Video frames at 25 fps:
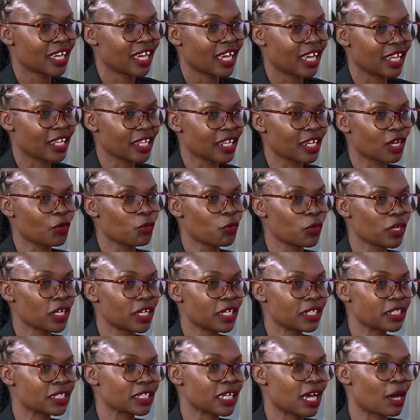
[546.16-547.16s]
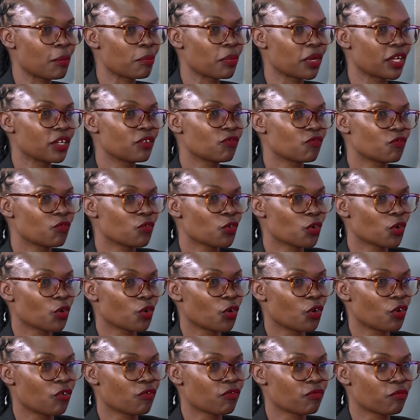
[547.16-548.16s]
And then I will eat a plate full
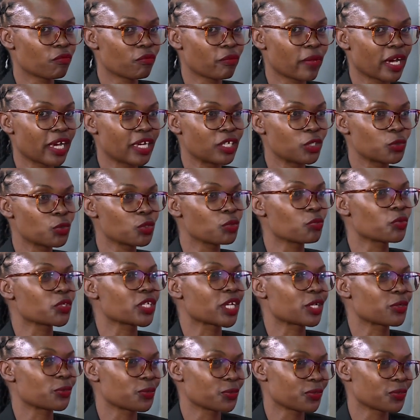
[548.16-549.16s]
of my sweet potatoes.